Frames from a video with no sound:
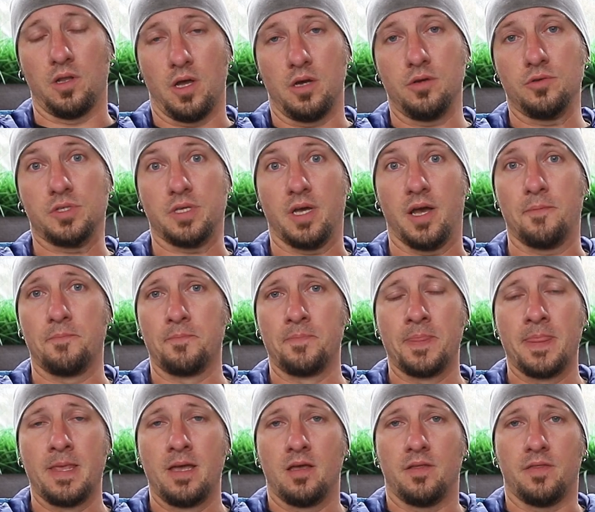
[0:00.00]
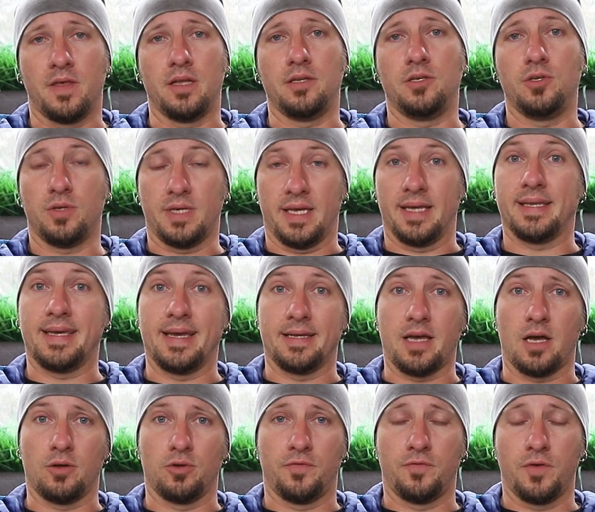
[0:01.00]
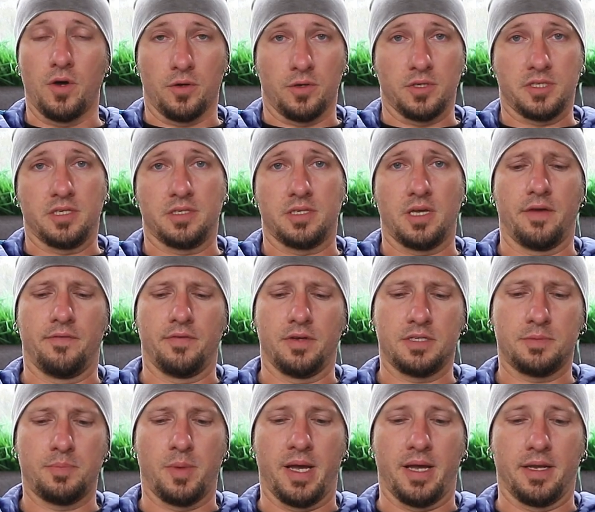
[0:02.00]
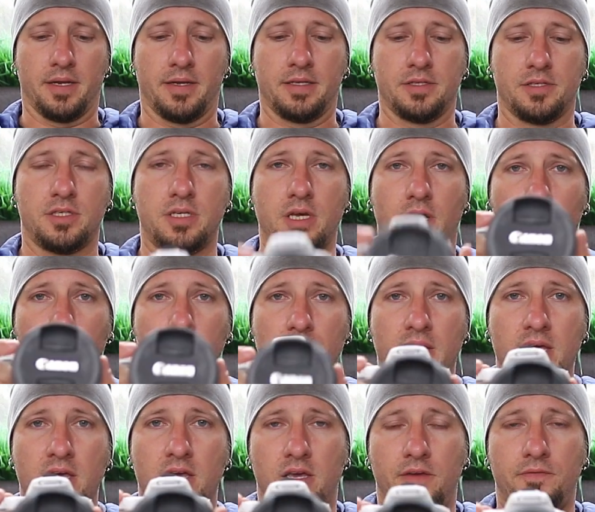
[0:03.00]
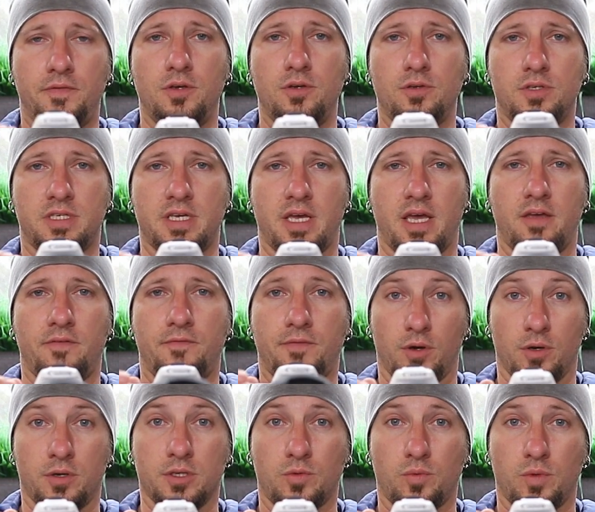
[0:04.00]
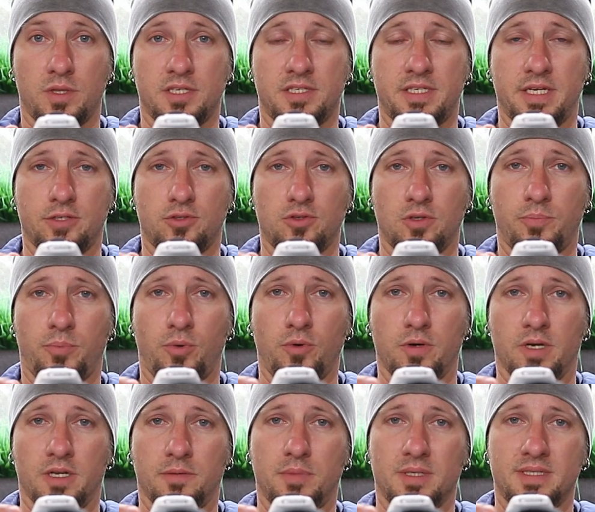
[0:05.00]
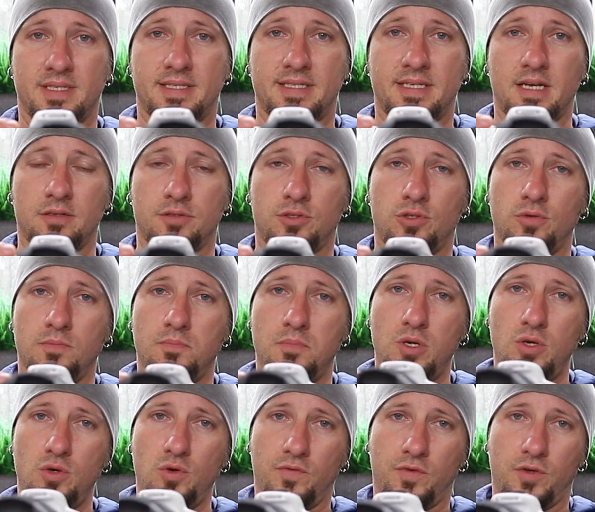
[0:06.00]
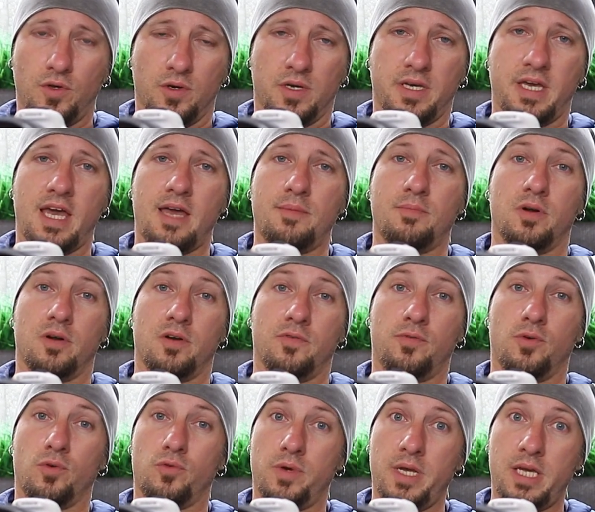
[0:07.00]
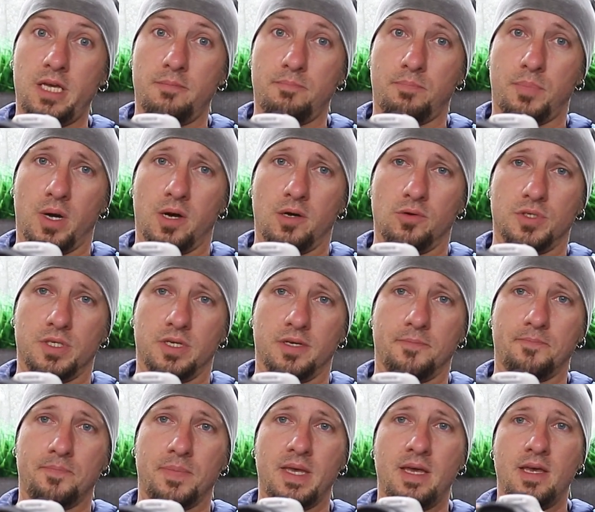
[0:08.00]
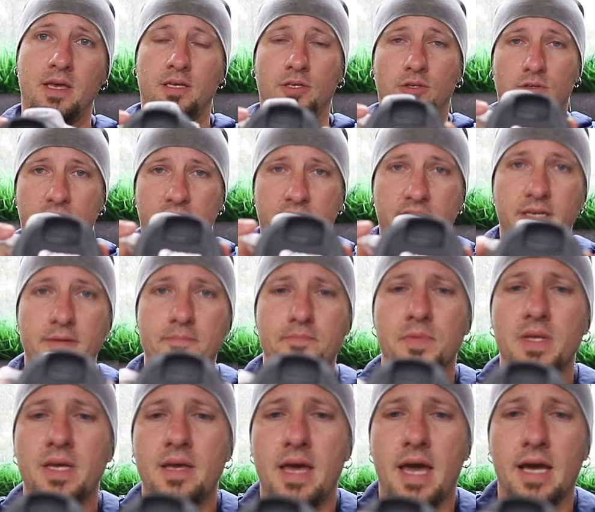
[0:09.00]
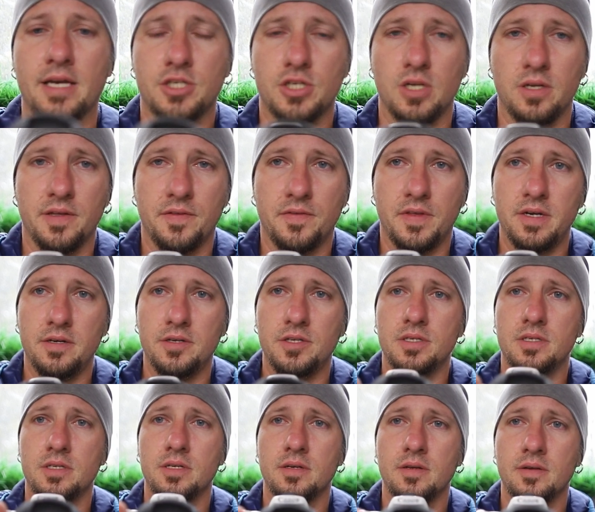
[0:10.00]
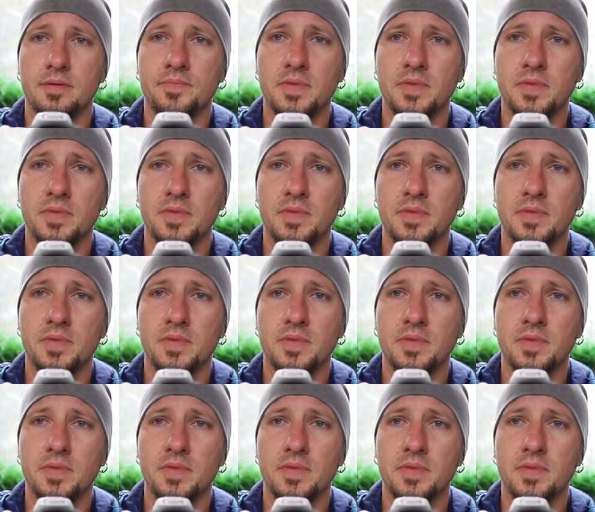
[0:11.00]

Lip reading: closer, then you can get out of focus, as I have explained. And so, if you say focus with the central point, but start to move your camera for recomposing, you see, actually there is,